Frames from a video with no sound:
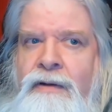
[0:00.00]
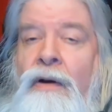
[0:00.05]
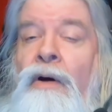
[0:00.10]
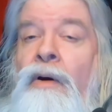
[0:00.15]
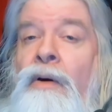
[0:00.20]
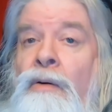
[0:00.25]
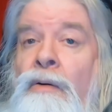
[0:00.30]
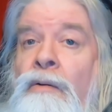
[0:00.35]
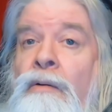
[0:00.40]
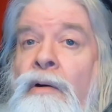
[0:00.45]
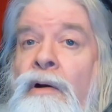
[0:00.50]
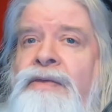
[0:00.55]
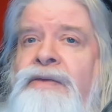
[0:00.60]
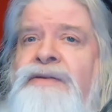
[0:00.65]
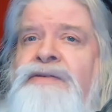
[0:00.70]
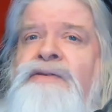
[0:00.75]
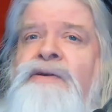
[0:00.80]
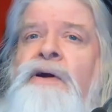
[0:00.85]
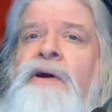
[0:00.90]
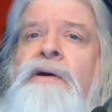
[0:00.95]
Oh,
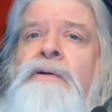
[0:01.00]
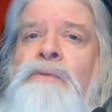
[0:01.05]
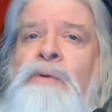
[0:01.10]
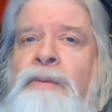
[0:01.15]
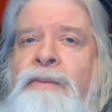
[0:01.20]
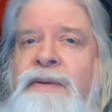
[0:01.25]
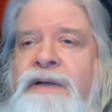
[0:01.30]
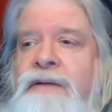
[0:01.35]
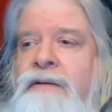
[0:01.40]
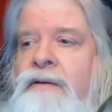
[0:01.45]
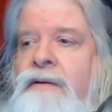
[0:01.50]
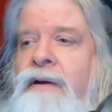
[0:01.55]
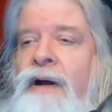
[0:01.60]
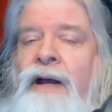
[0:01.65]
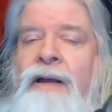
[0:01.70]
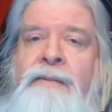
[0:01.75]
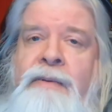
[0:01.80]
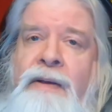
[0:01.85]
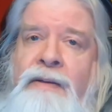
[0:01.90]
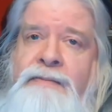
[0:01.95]
this young woman,
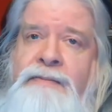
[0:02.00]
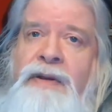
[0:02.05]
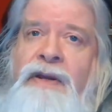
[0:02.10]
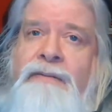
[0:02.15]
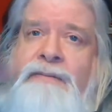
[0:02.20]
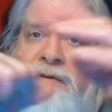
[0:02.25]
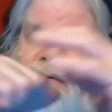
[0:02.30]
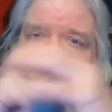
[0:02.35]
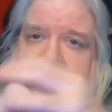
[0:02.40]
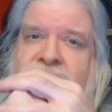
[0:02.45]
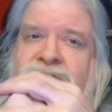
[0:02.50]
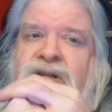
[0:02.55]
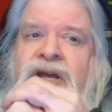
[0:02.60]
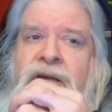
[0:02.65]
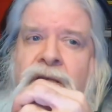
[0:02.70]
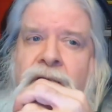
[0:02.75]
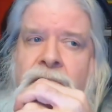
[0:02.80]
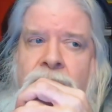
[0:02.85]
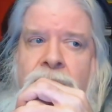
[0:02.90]
I might be able to take